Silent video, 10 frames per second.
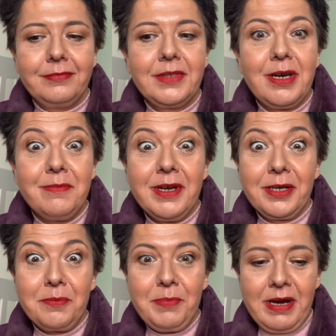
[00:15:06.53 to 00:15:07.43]
I might
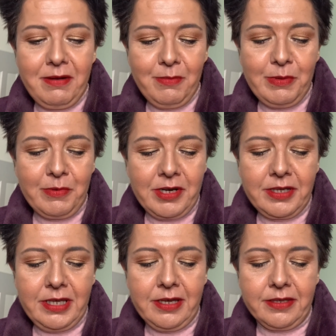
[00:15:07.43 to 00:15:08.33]
compare it with one
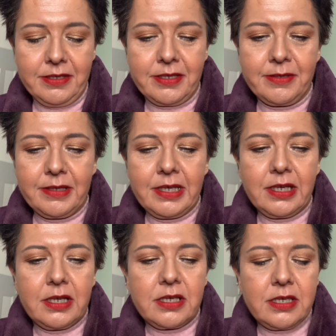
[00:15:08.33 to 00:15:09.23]
of the others.
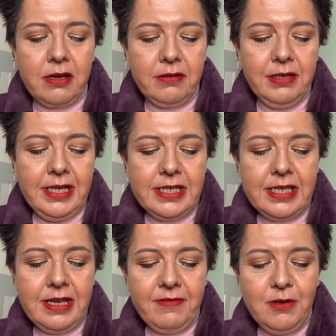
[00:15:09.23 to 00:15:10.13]
So let's
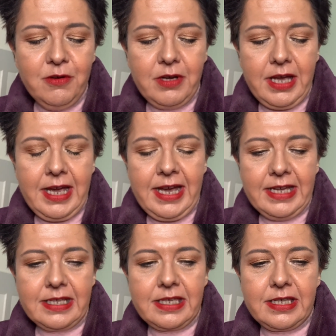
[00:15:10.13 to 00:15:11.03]
have a look
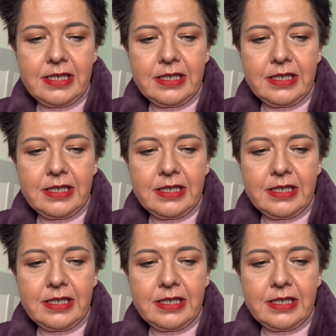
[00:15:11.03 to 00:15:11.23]
at